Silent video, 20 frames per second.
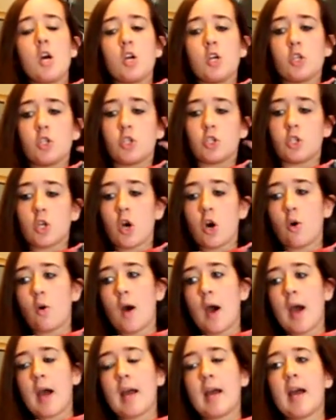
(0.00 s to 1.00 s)
So
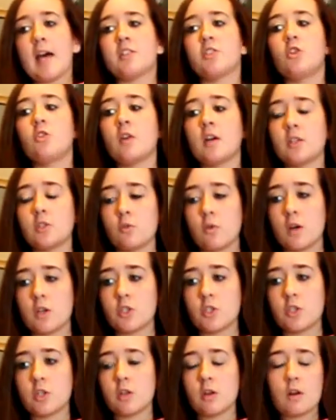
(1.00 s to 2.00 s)
I asked you guys
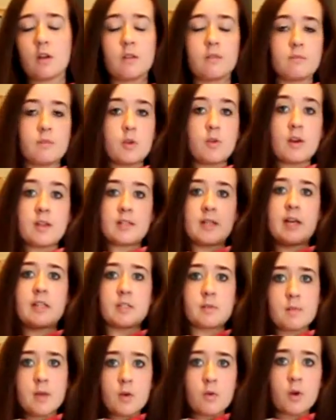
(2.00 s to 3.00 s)
questions, or you guys
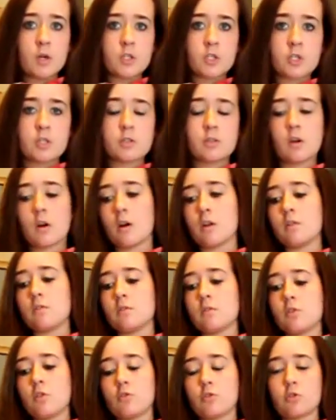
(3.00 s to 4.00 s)
asked me questions on
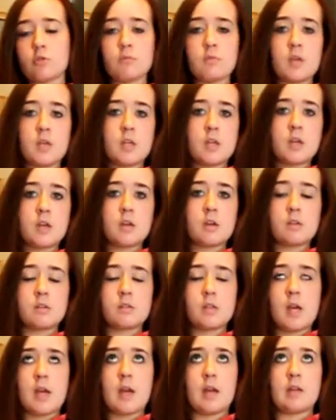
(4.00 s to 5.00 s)
social medias
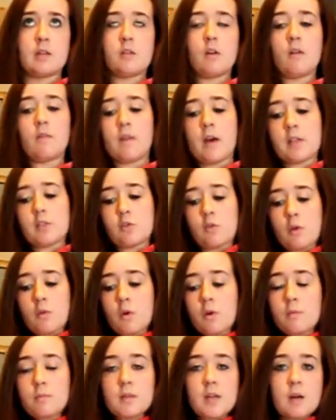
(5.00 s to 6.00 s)
and all that, so I wrote
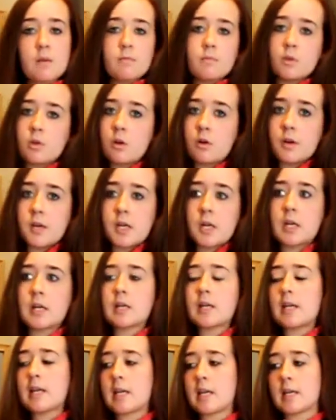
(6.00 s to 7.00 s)
them down, they're right here,
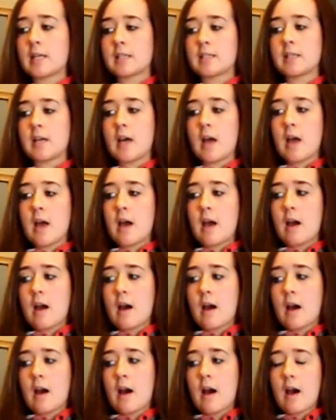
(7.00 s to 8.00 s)
and
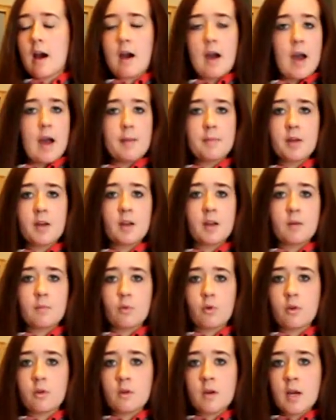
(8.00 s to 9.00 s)
I'm not going to
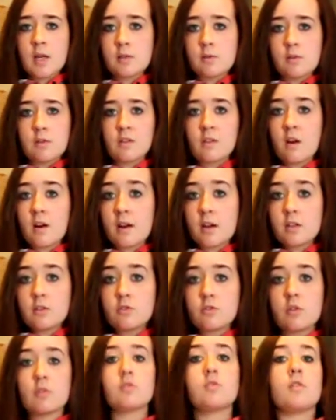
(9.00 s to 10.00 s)
bore you guys with a long
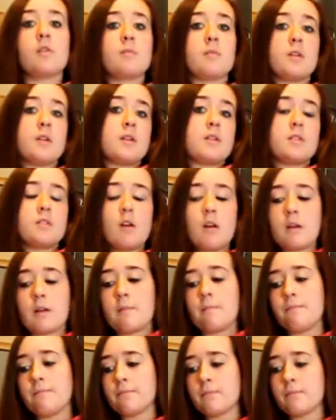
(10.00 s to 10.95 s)
intro, so I'm going to get started.